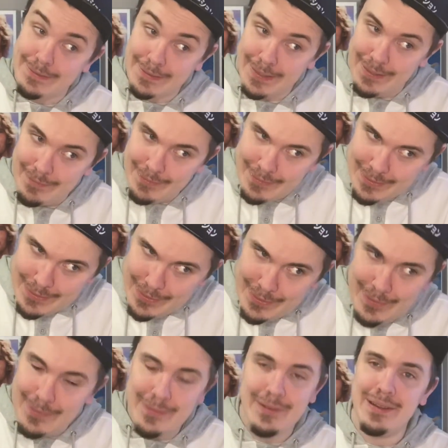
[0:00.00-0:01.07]
Like, I really
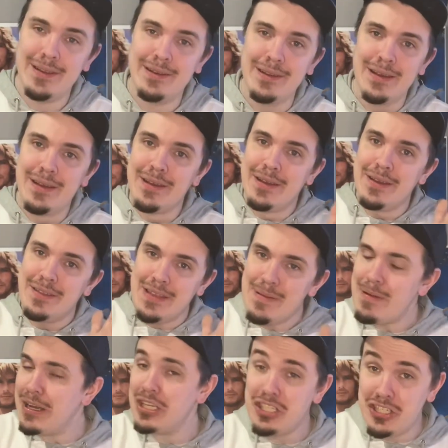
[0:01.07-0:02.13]
don't. And they might